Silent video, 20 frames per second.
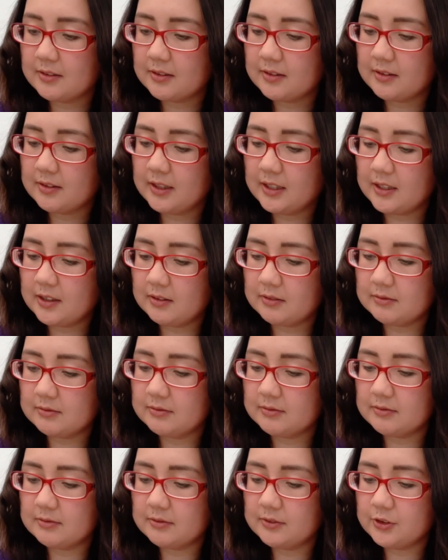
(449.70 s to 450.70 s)
Now,
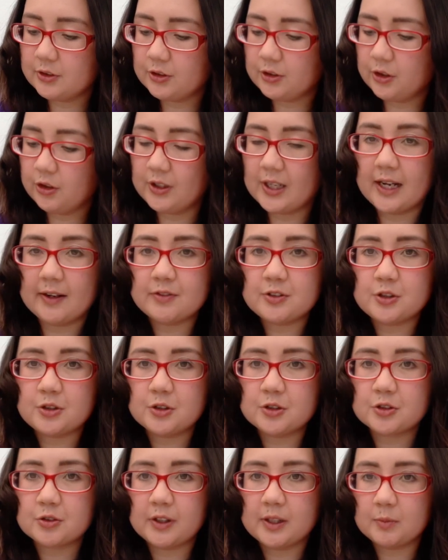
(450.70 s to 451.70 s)
you don't have to use
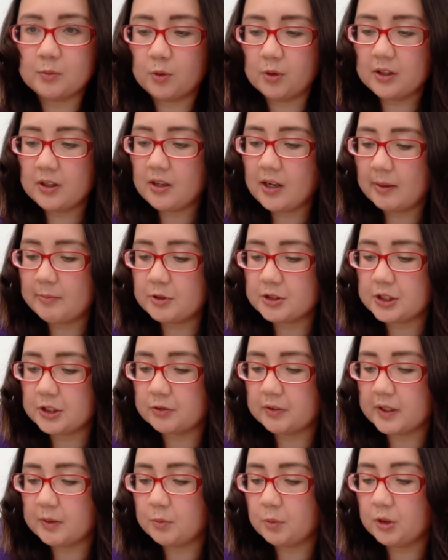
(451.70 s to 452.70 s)
green water. I'm using
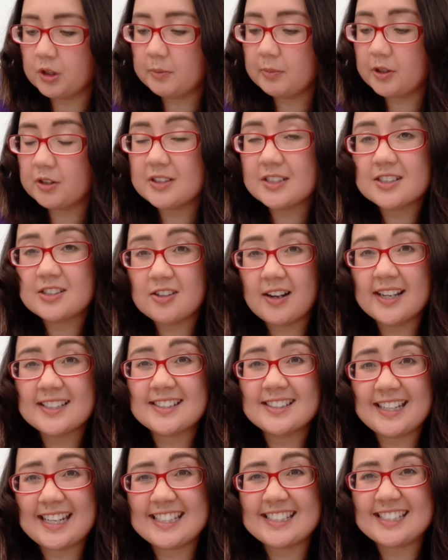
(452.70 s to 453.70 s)
green water because it's nice
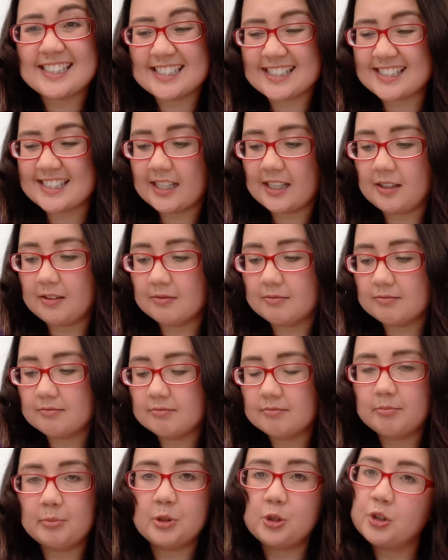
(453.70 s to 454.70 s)
and easy to see.
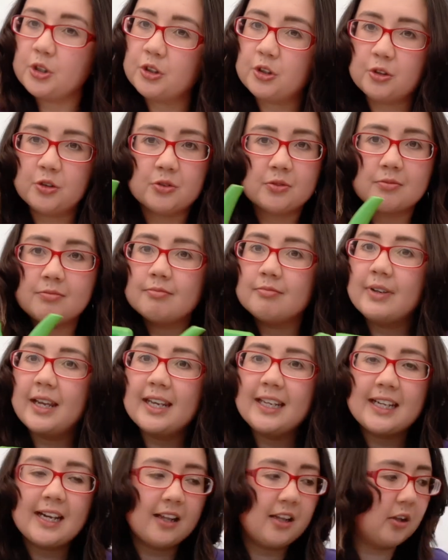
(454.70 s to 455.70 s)
But you could use
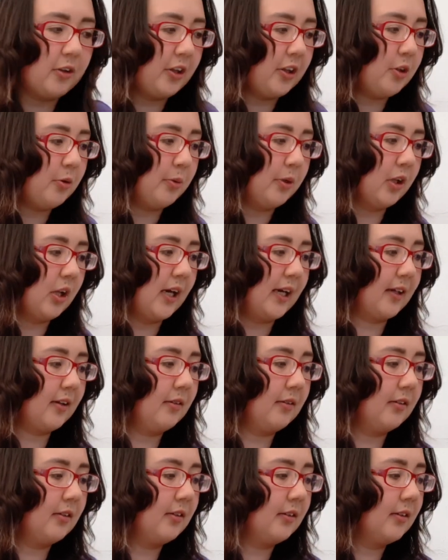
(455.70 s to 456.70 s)
any color that you would like.
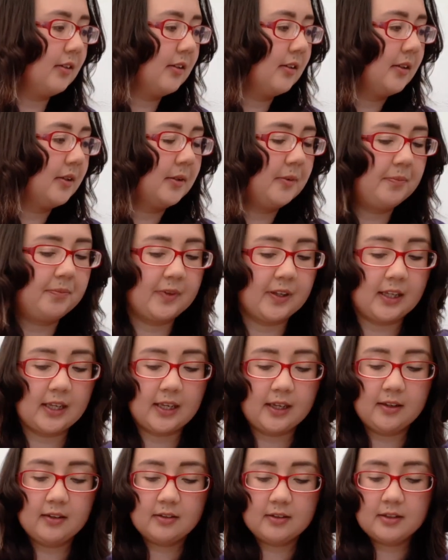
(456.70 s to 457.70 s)

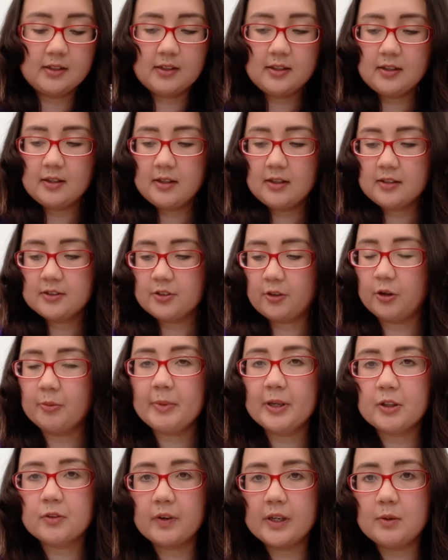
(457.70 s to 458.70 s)
Okay, so I've got
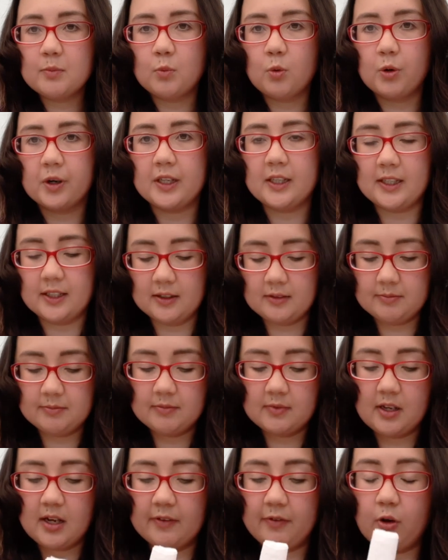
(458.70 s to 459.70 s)
my green water here.
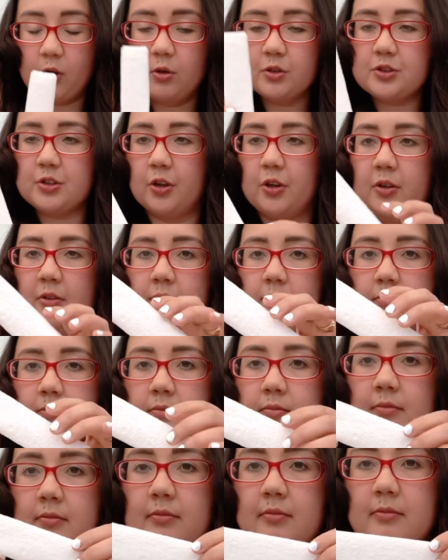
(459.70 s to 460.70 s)
I've also
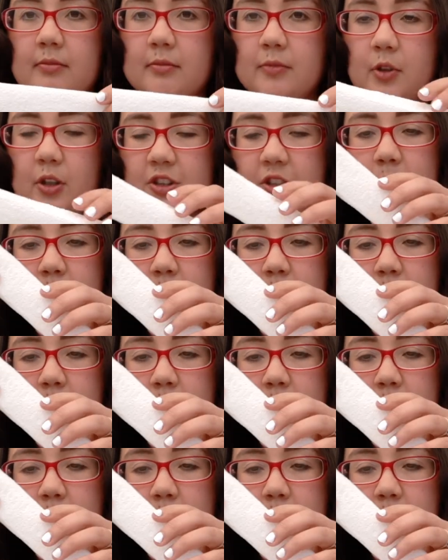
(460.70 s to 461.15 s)
got some